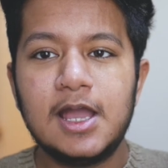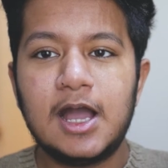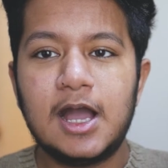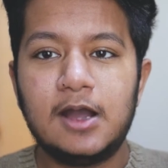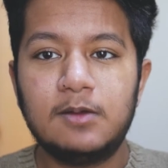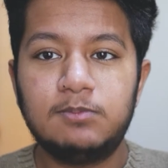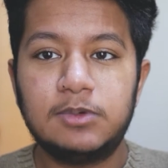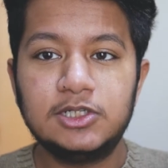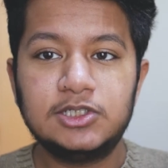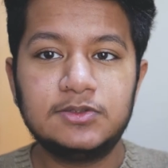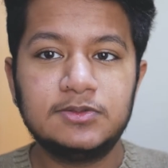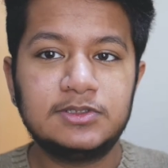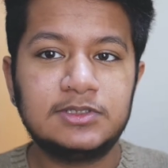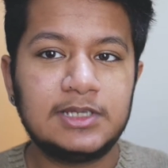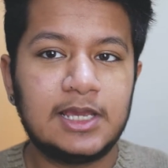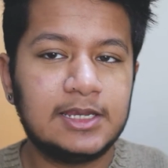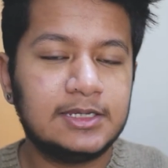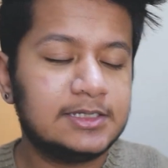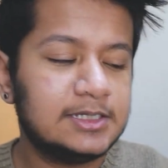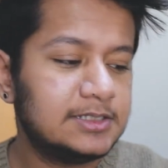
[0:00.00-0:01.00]
a bunch of
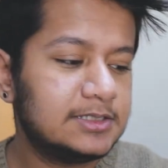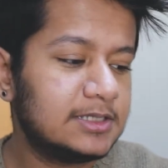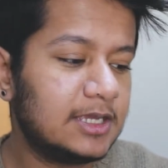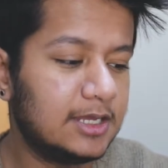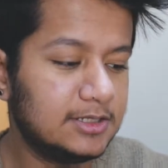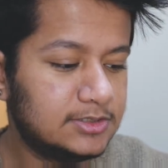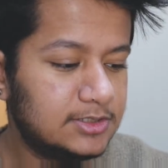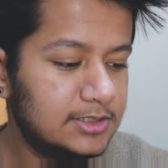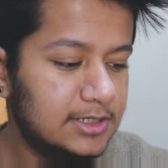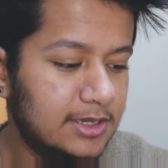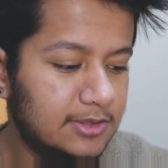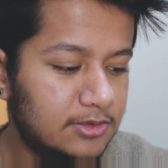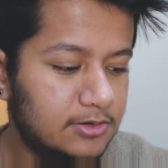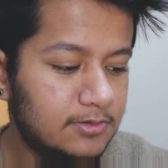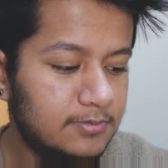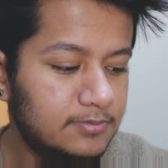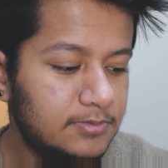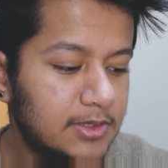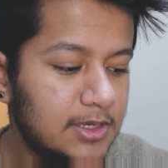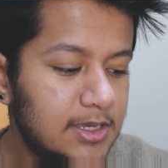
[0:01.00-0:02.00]
scientists got
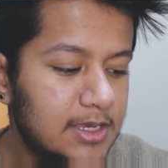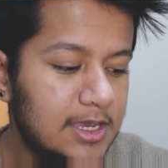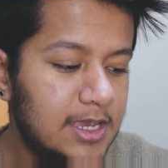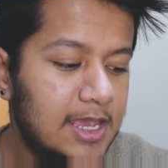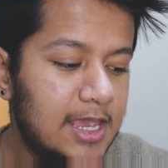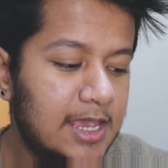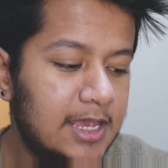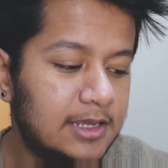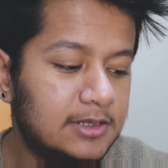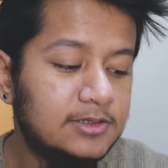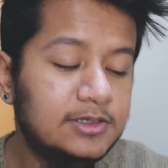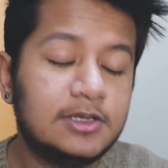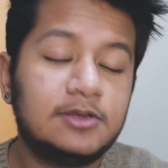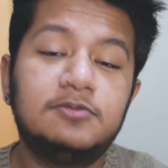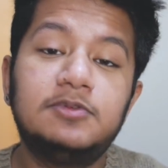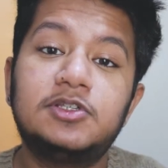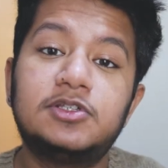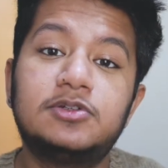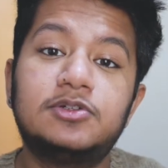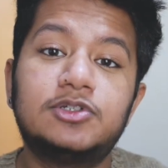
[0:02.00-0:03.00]
together and did
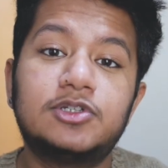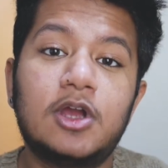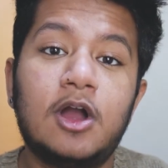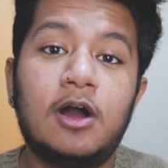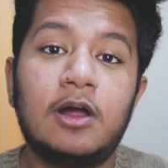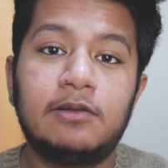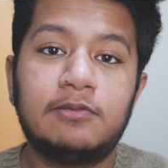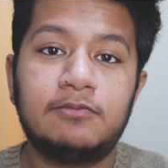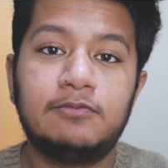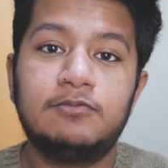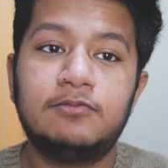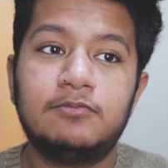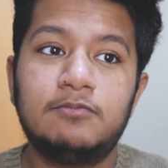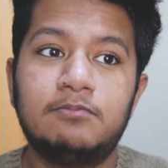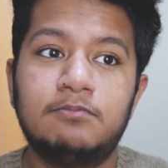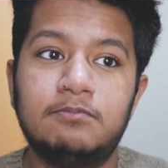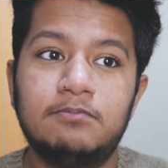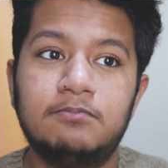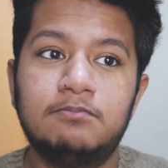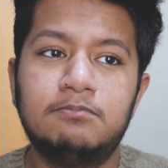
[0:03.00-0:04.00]
research on
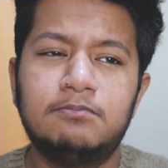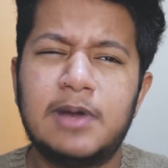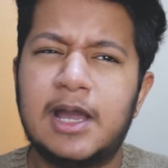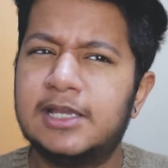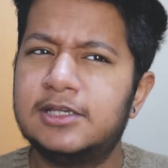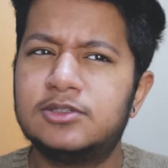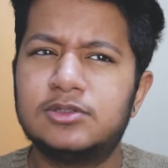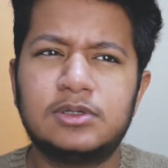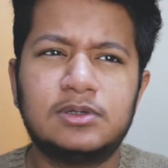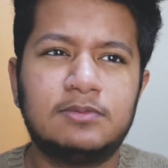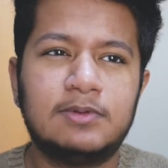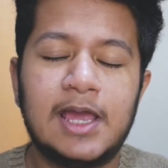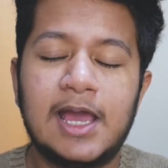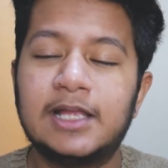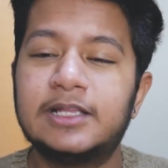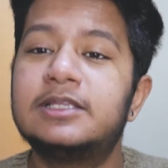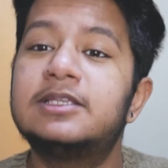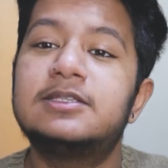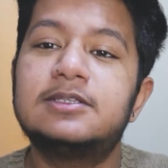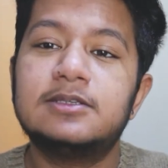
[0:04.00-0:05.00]
mice or
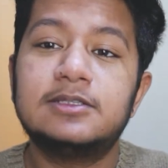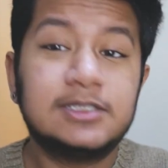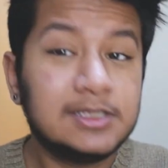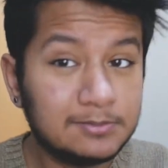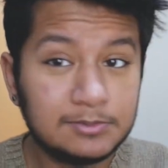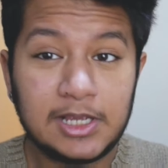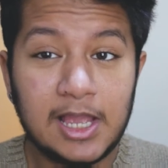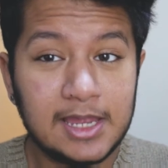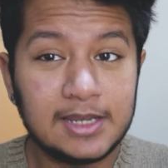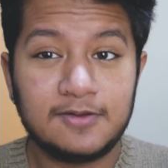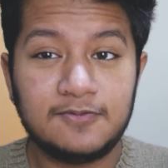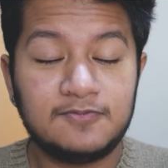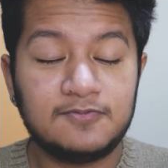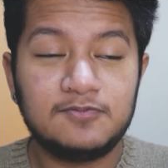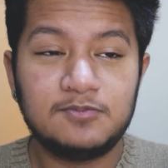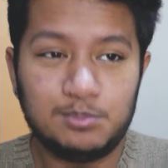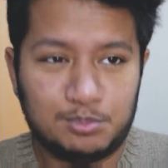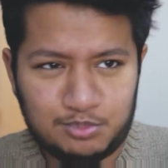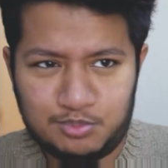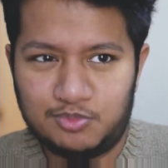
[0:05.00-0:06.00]
rats, some kind of
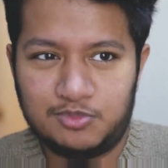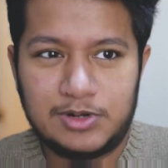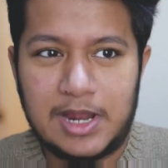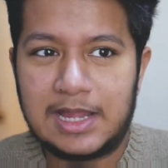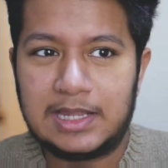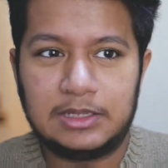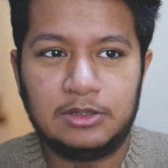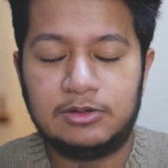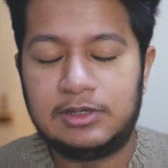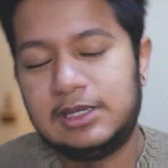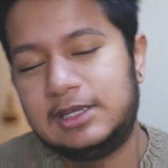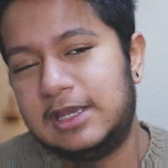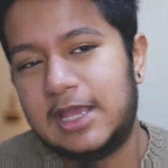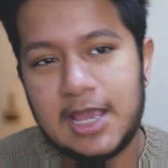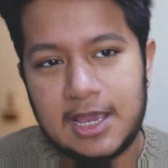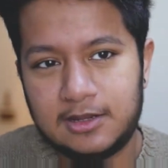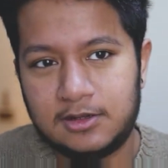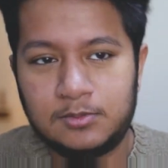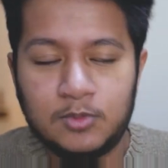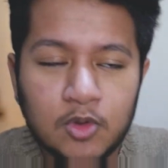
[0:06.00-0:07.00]
rat looking
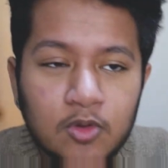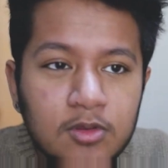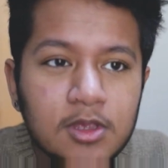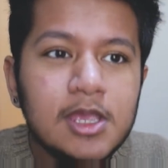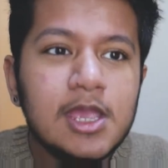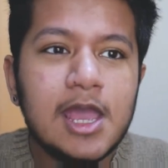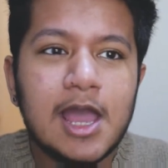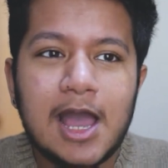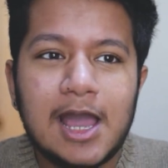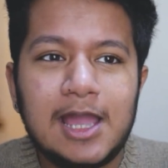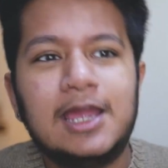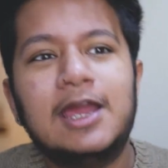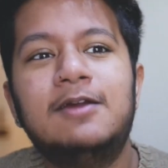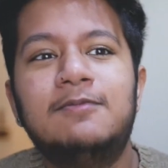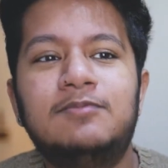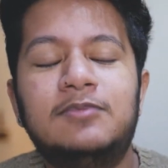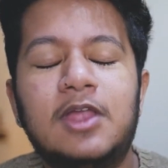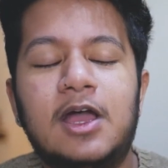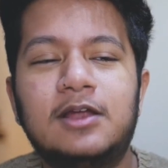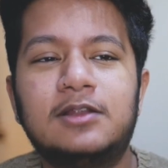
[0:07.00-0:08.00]
animal. I
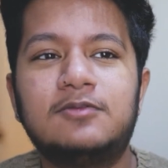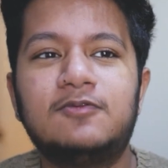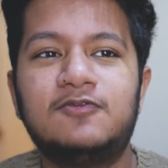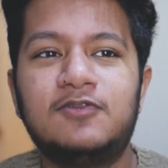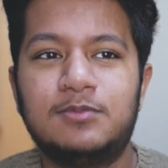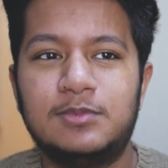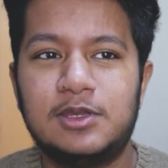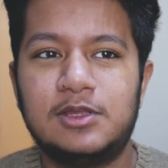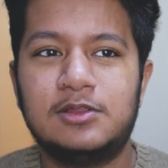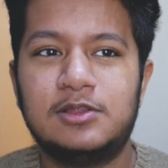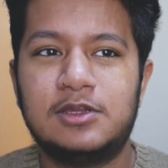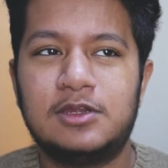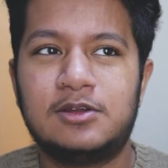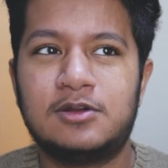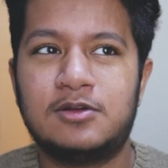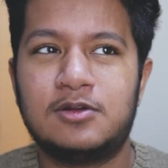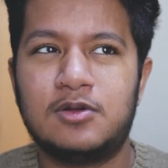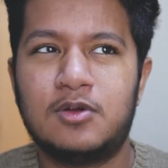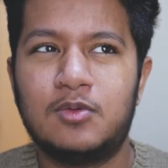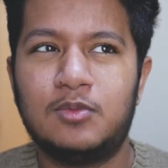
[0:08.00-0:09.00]
am not
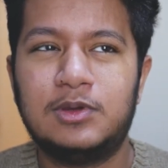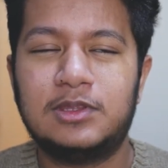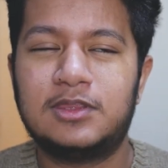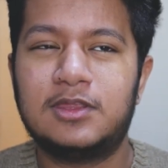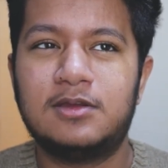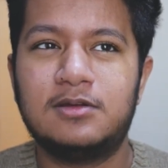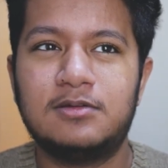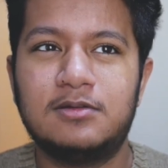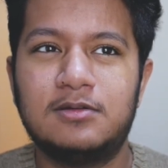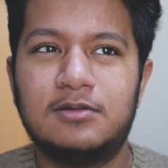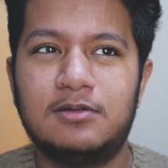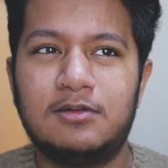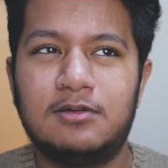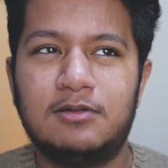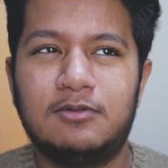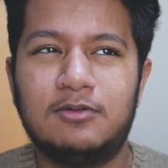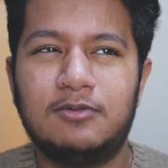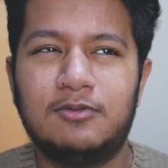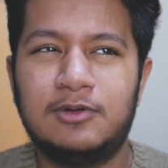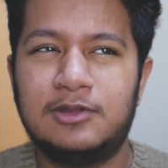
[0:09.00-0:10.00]
familiar with
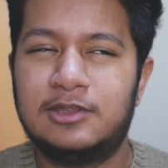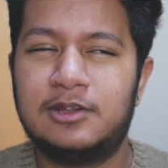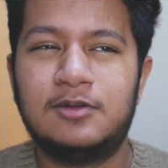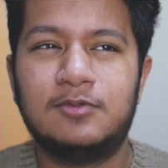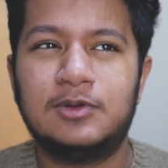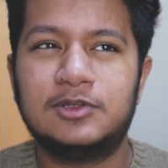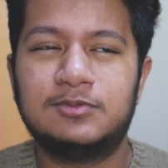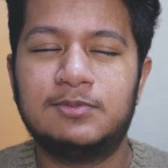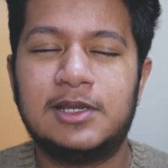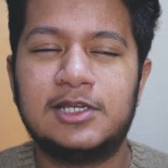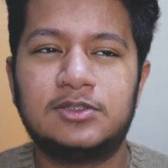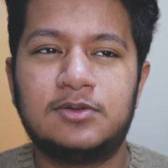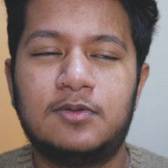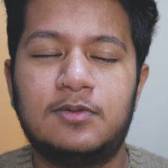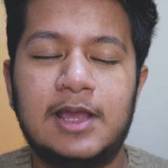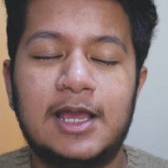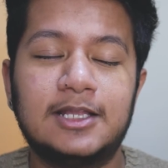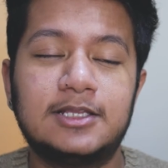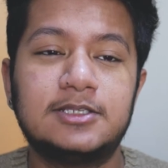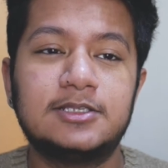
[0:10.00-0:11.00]
whether it was mice or
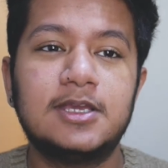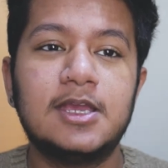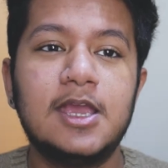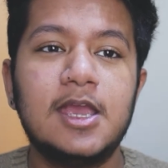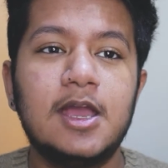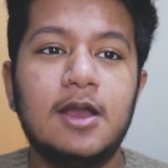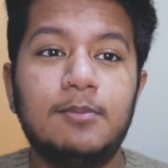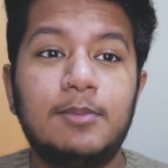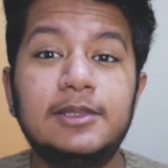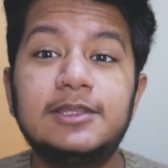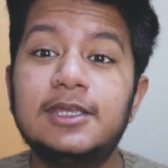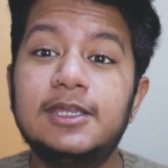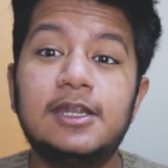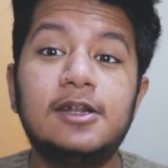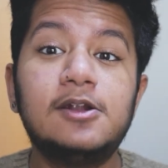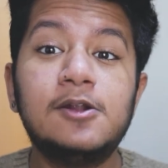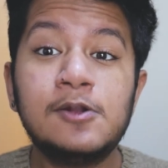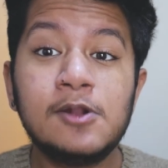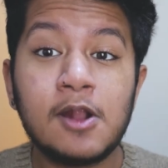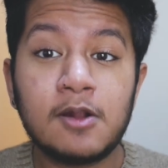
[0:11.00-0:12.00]
rats. But they
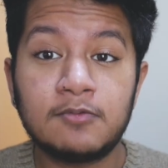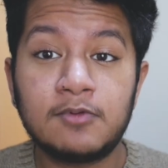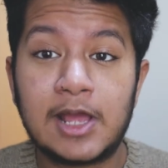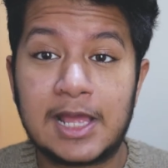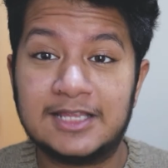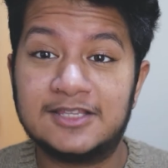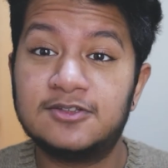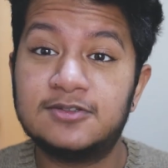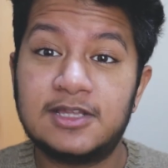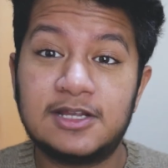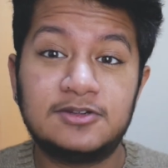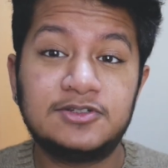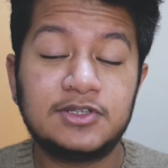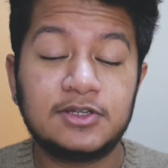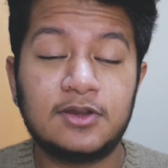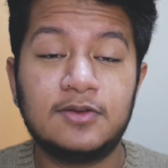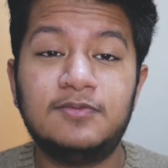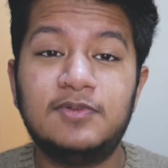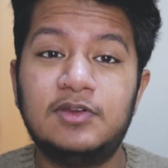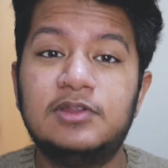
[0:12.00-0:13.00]
did it on rats, so there's a
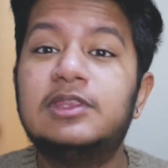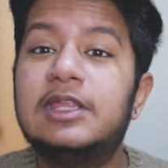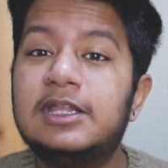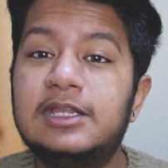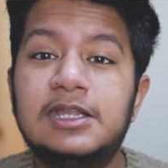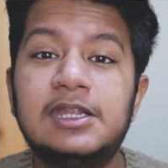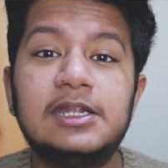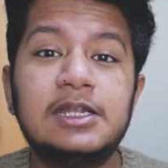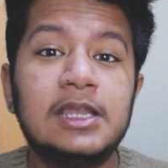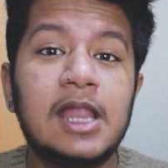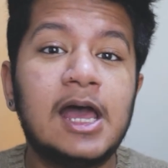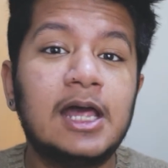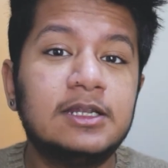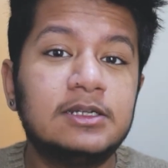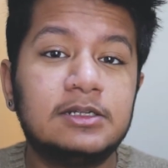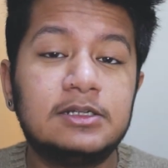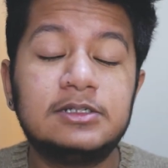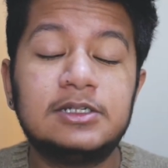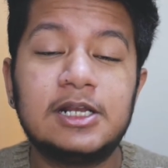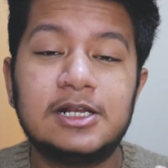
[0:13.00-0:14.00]
caveat. They did
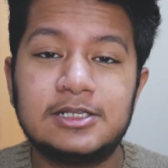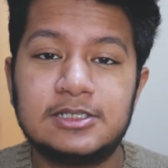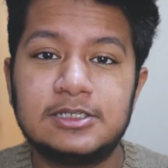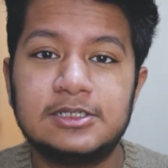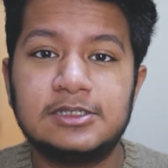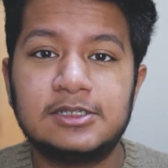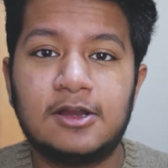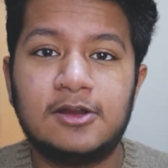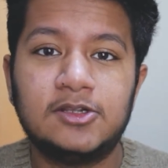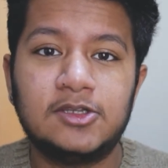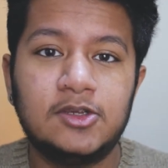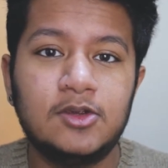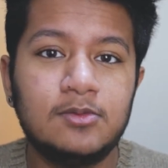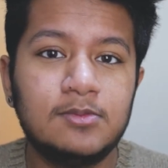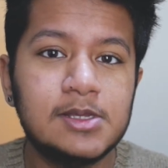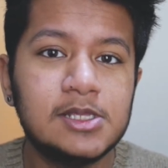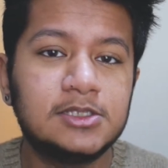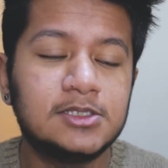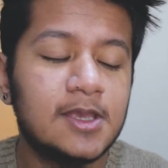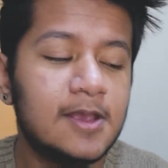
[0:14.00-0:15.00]
not test this on
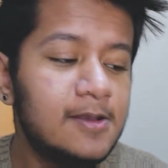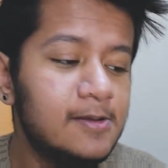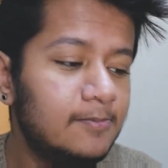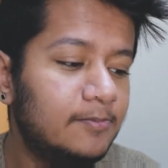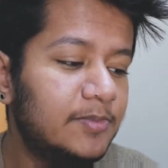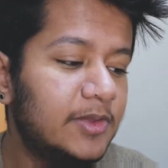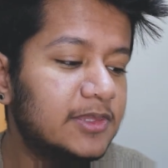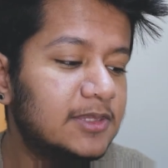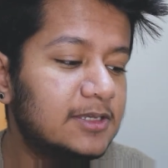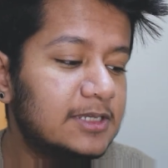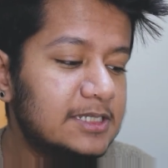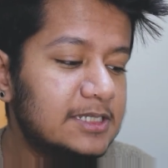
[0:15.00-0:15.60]
humans, but they